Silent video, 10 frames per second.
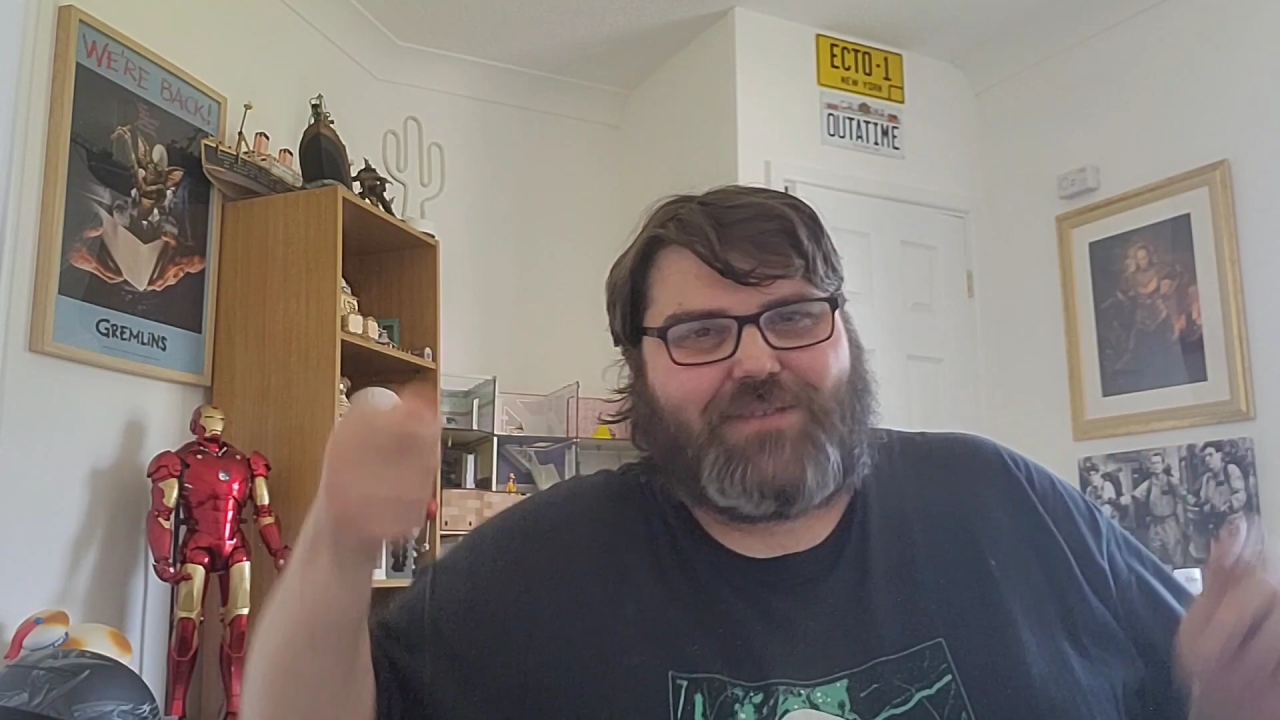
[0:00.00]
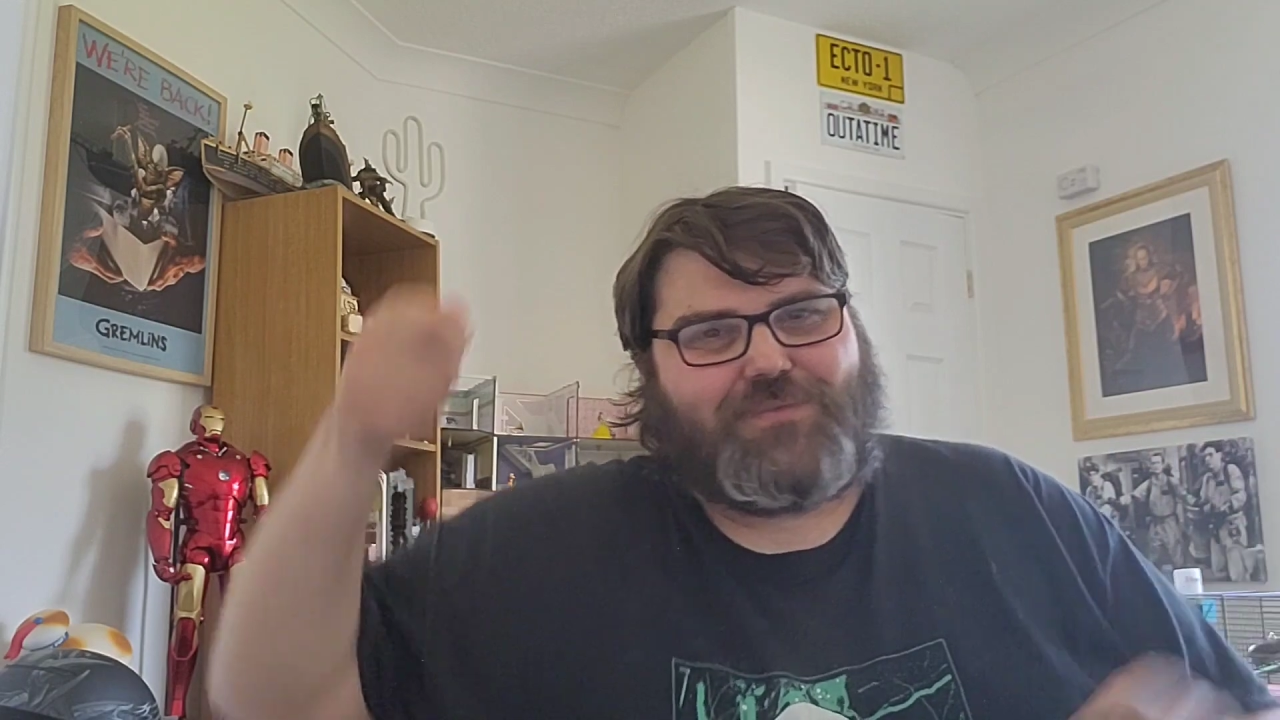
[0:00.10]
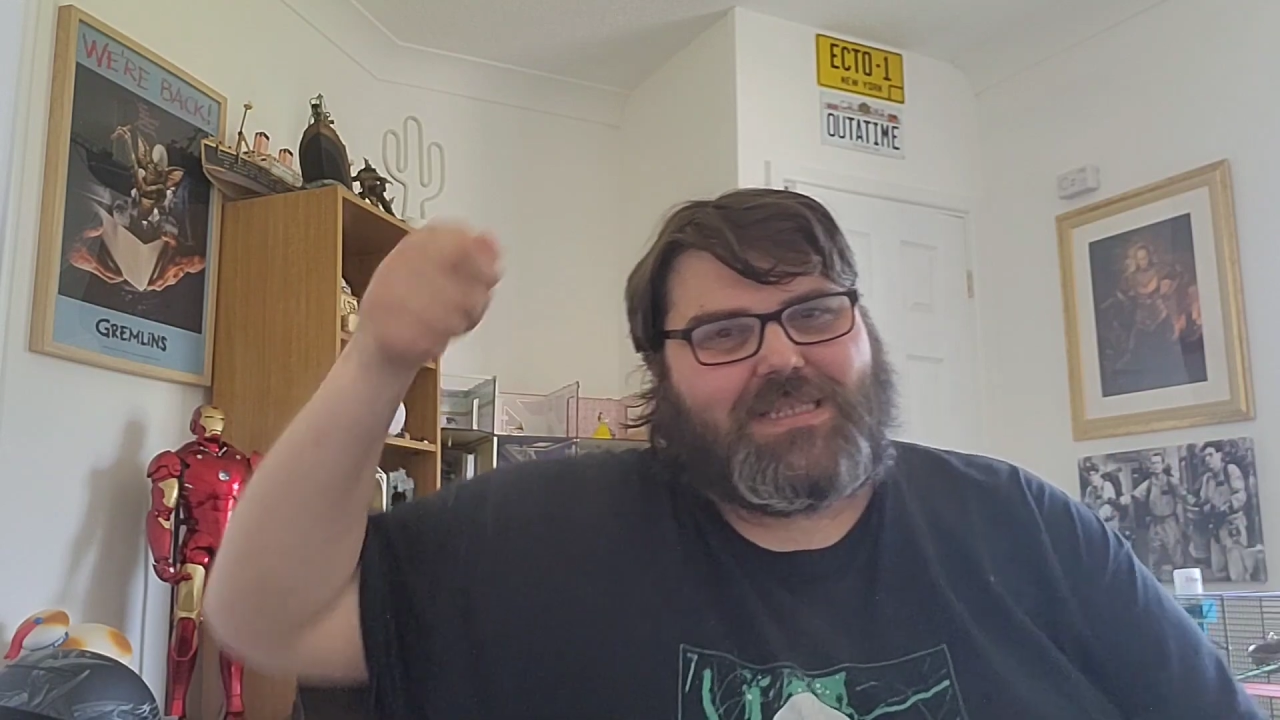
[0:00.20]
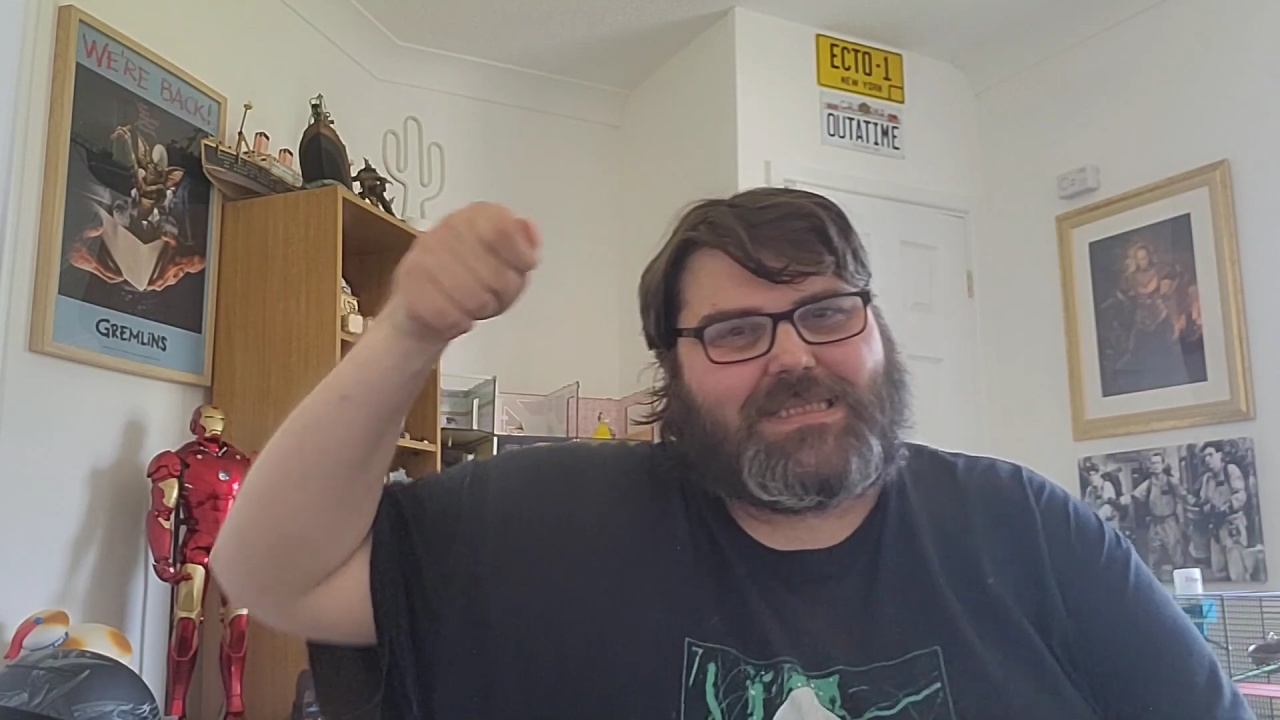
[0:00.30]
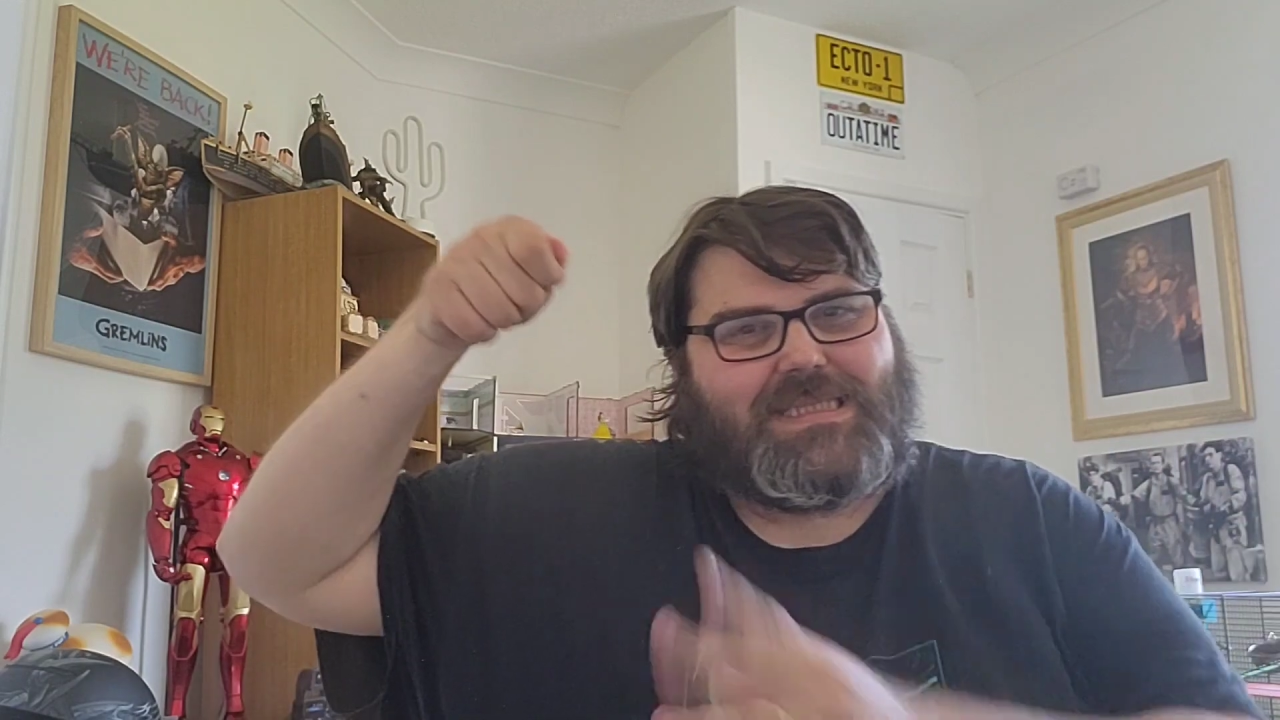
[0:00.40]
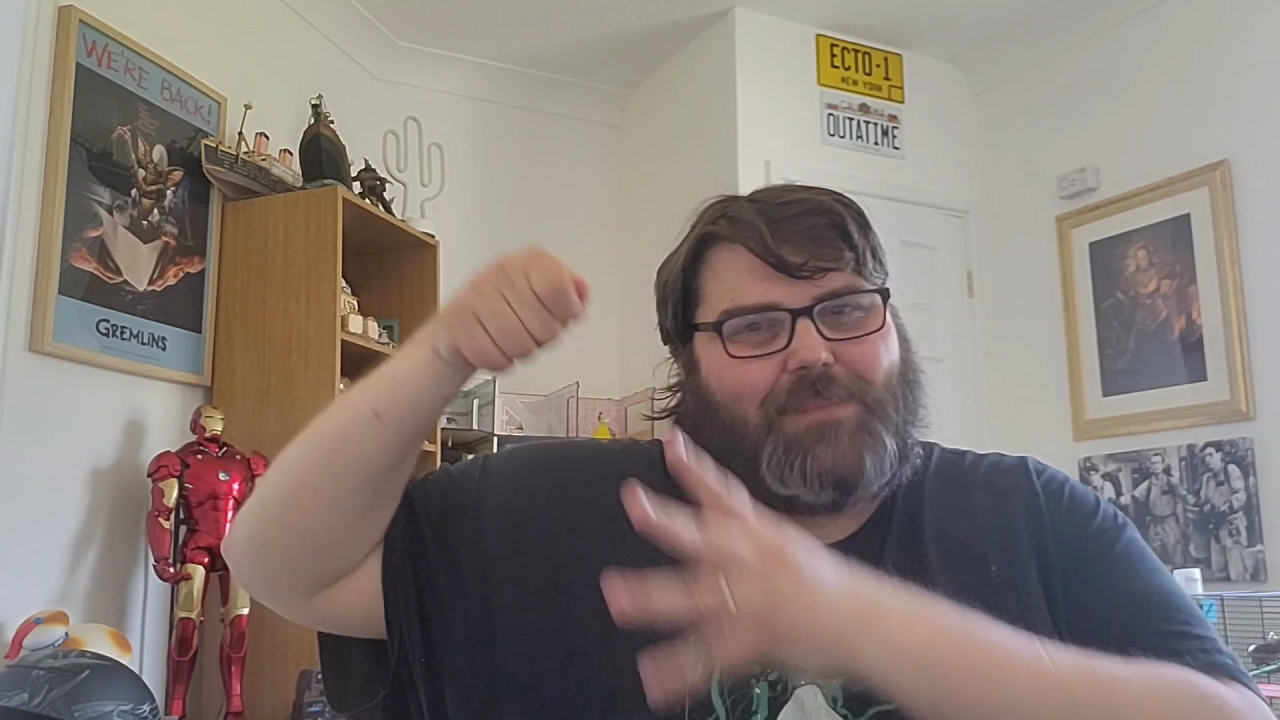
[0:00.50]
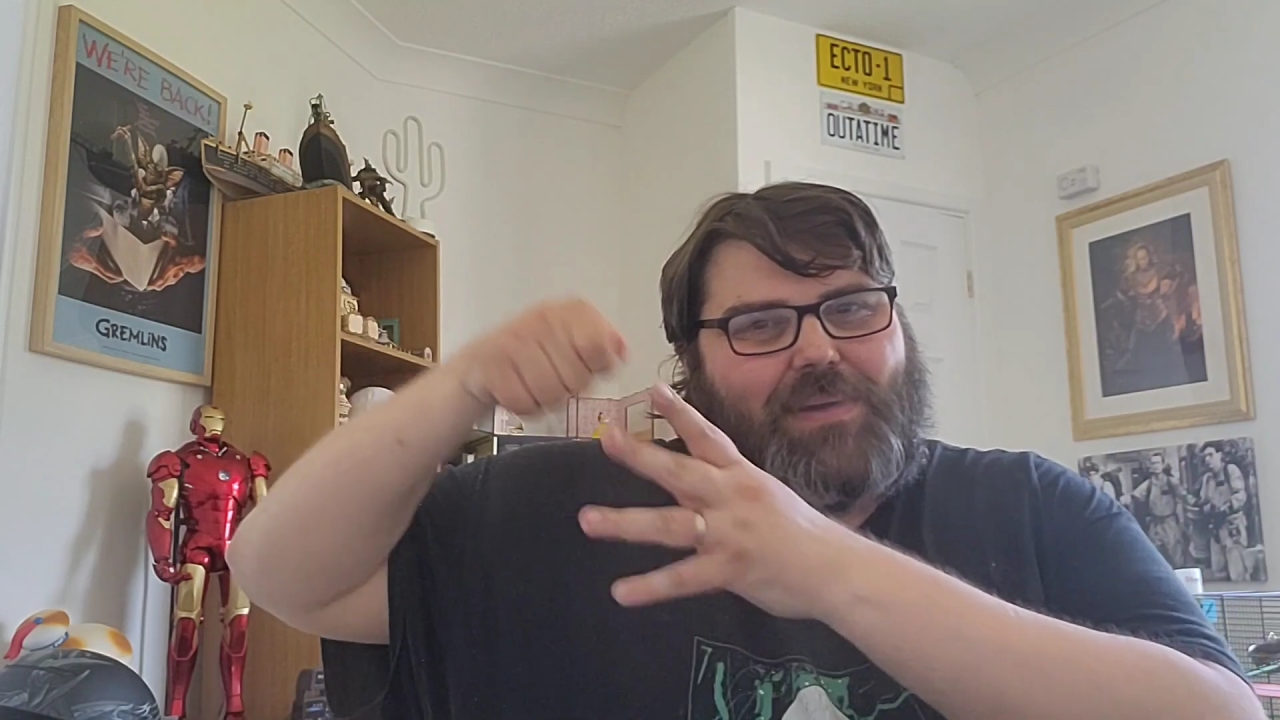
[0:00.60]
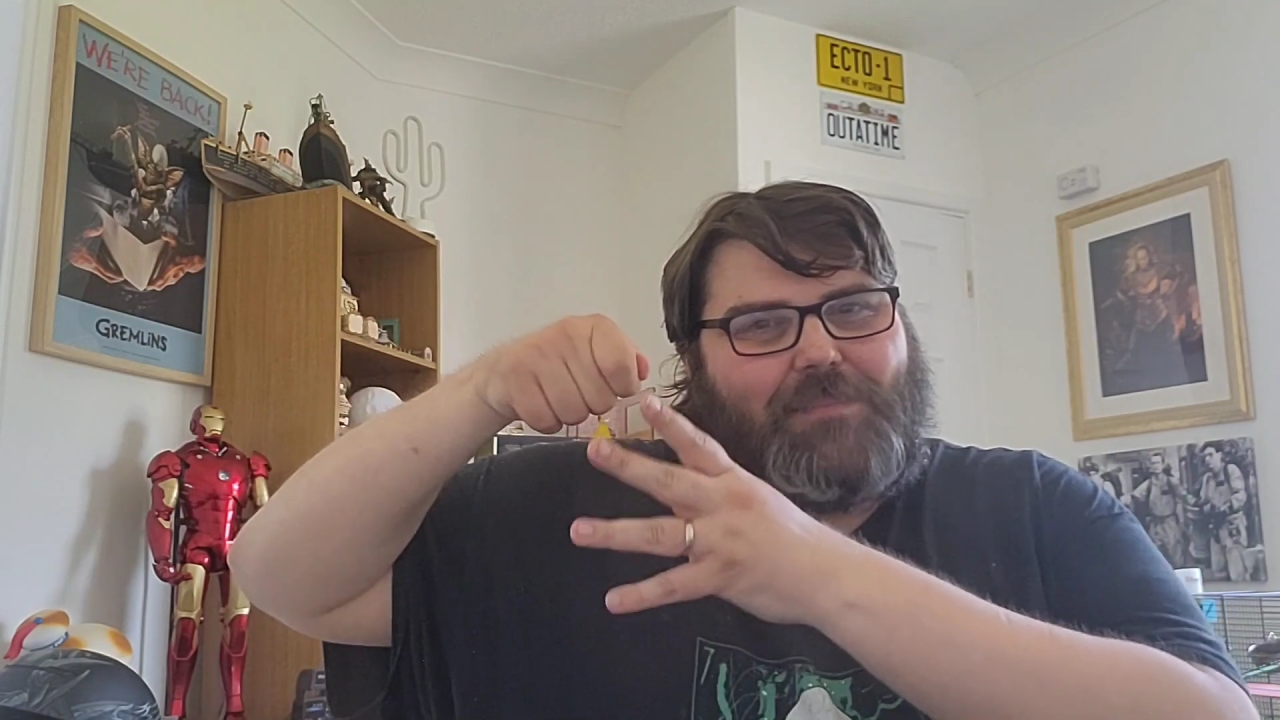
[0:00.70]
it would zip